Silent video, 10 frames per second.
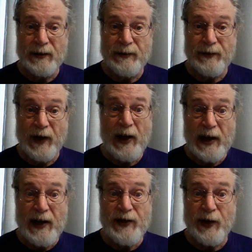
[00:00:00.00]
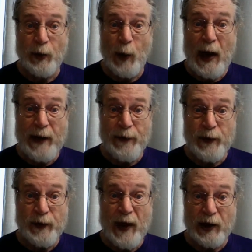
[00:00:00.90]
fairly easy to write if
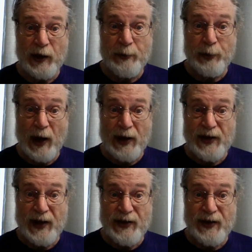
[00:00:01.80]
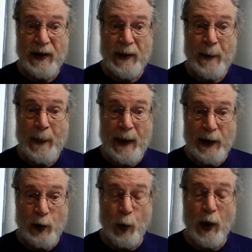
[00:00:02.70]
you've got a good process that
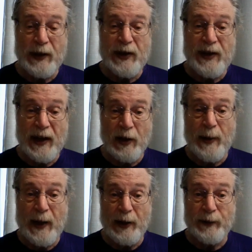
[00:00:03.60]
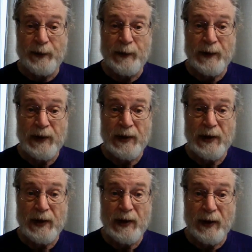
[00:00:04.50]
you want to tell about.
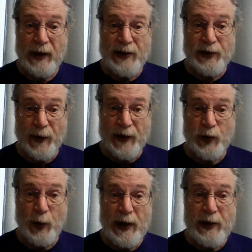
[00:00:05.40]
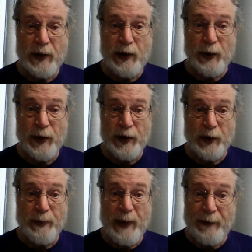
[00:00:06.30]
Okay, so this week you're doing your
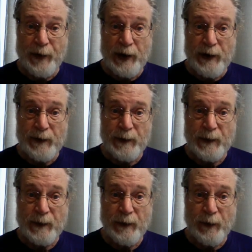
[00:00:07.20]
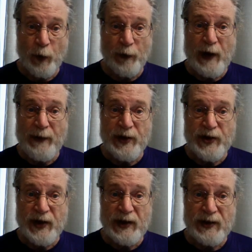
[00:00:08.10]
Bedford, 4, 5, and
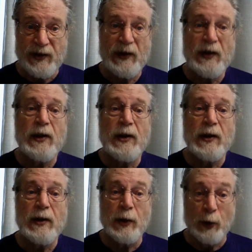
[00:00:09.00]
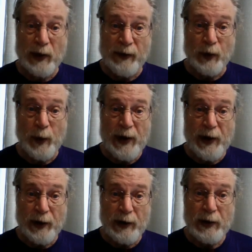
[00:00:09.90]
6, your River
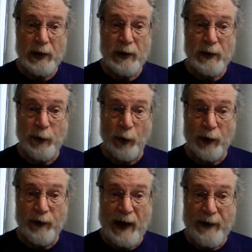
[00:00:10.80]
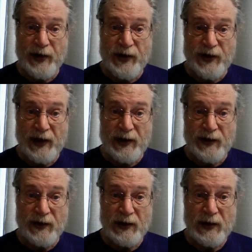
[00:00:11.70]
Reader, 4, 5, and
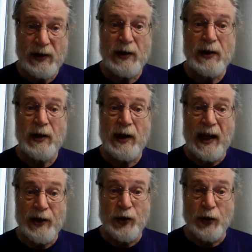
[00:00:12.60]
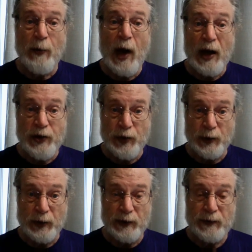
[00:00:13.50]
6, and your module,